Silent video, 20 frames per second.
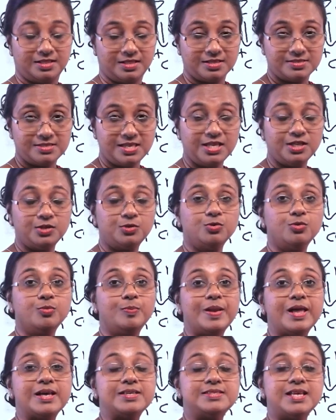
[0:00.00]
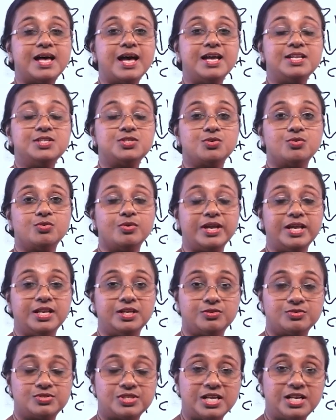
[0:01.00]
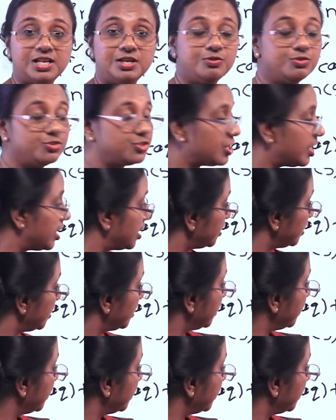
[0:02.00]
the zinc 2 plus ions go into solution.